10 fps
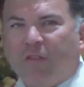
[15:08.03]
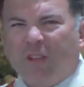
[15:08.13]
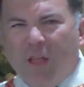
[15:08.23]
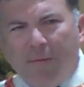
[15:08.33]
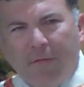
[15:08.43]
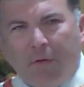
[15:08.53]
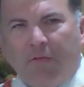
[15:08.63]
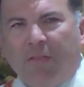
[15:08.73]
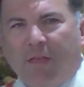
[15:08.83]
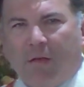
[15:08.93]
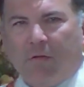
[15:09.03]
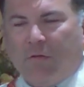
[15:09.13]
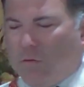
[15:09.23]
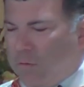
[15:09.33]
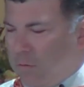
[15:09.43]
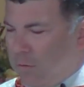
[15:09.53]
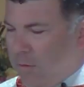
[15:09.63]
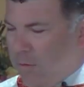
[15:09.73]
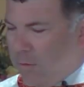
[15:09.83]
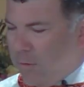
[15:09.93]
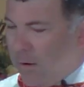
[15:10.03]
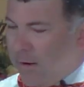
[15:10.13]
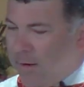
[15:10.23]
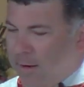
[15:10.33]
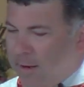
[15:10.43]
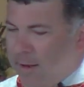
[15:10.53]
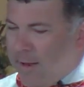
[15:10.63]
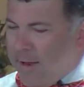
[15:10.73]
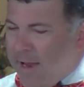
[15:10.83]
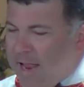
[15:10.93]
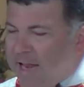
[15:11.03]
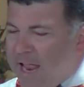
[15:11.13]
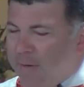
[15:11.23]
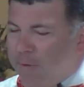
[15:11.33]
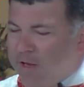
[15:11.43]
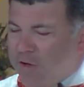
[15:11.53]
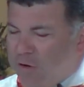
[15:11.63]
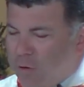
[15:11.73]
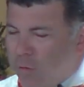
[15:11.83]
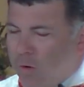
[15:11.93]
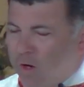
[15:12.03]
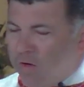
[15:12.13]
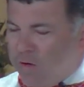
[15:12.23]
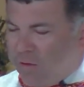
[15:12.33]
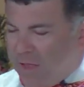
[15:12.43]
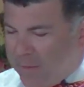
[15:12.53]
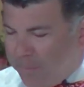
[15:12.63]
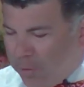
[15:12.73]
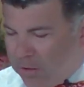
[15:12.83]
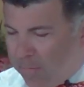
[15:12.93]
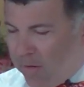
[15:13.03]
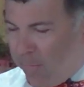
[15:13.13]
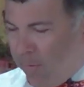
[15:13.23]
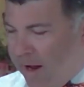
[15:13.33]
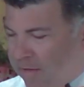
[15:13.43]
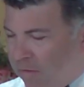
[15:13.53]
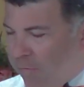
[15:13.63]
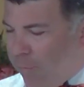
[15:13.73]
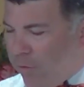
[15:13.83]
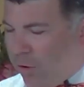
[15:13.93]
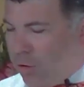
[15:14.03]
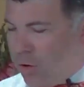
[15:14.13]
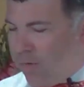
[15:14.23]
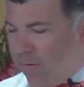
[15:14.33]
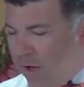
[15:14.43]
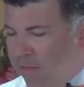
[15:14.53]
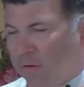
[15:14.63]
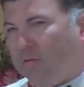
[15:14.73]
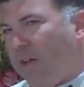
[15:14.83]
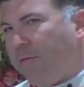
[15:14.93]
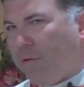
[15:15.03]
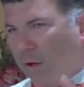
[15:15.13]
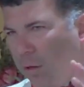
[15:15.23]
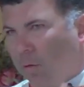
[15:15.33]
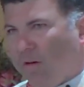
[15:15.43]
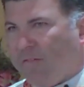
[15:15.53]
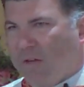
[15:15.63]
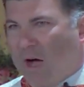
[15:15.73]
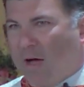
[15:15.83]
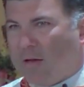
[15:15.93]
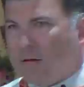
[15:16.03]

Do you love those things? Right? And when you do you then put them into practice for the good of others and for the glory of God?